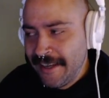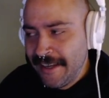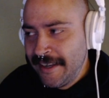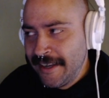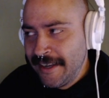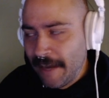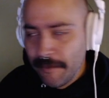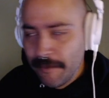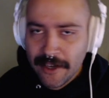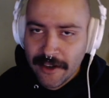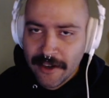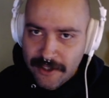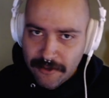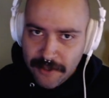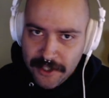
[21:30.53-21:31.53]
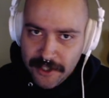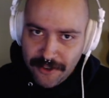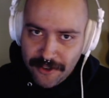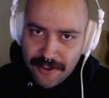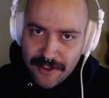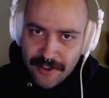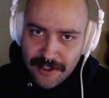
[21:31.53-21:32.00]
I'm here as a
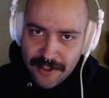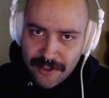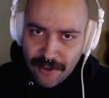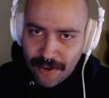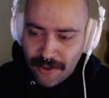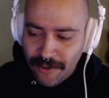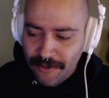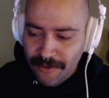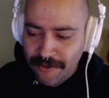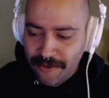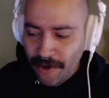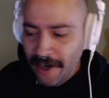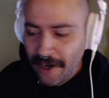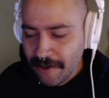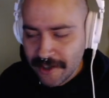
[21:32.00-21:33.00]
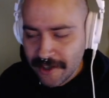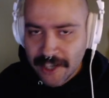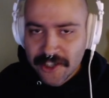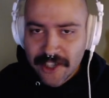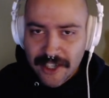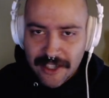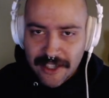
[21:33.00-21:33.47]
resource this whole 4-hour
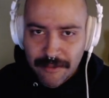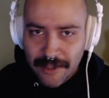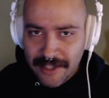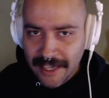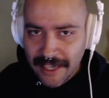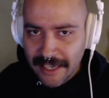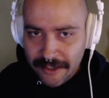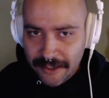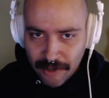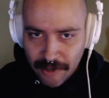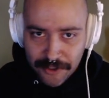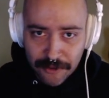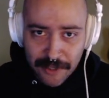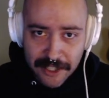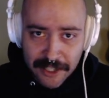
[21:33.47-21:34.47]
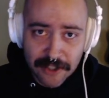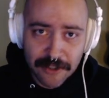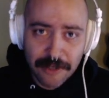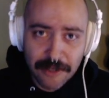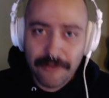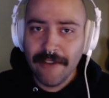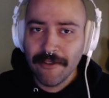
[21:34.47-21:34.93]
session, but then throughout the week too,
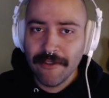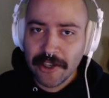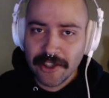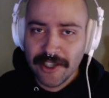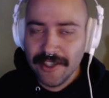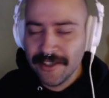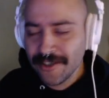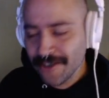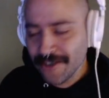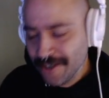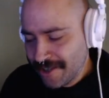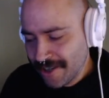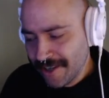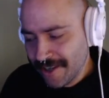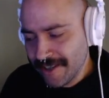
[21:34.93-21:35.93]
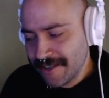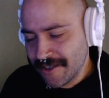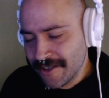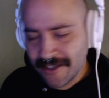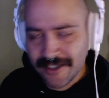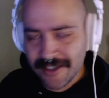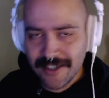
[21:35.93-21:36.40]
if you have questions or concerns,
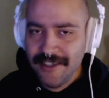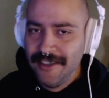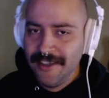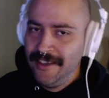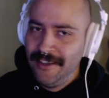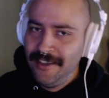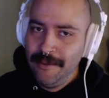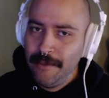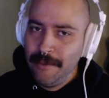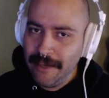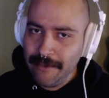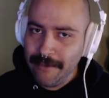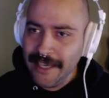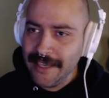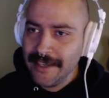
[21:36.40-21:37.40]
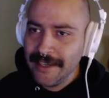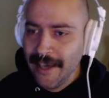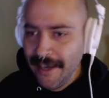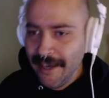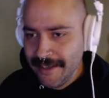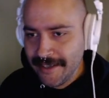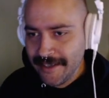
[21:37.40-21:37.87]
just ping me
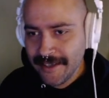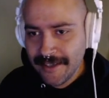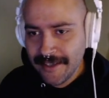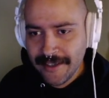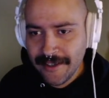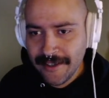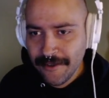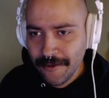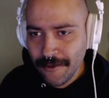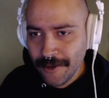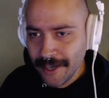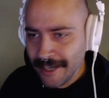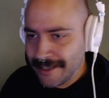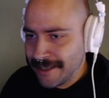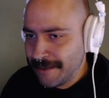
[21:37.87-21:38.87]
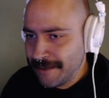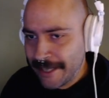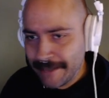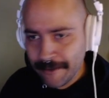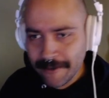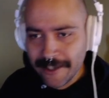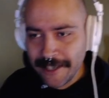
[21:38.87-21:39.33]
and we'll get to the
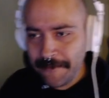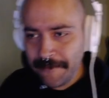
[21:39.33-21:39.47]
bottom of it.